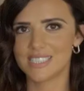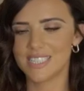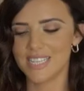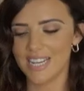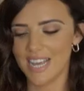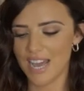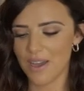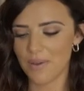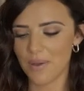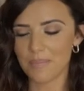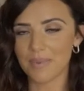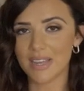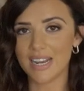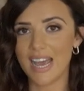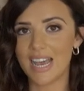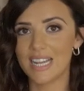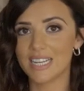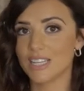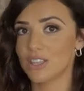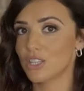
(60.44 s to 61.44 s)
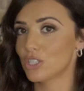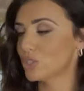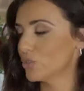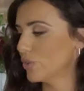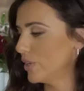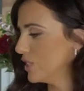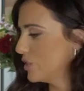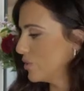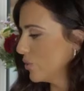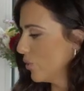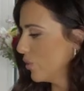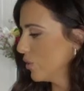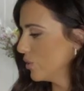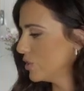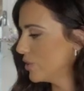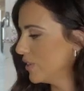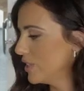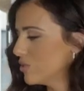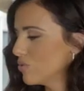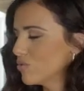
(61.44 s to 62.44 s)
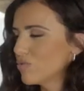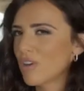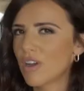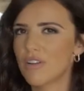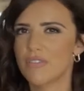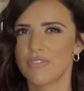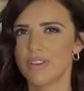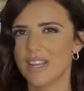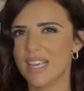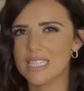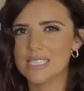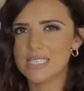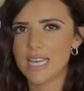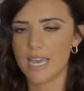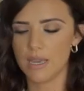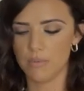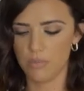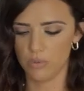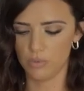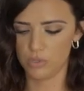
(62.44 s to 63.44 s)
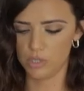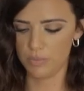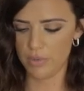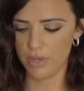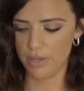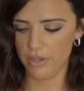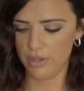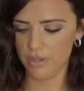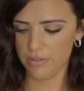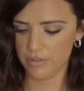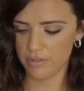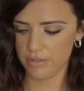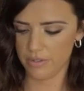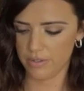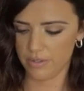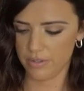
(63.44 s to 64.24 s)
So now I'm going to add in the soy sauce, so it's roughly a tablespoon.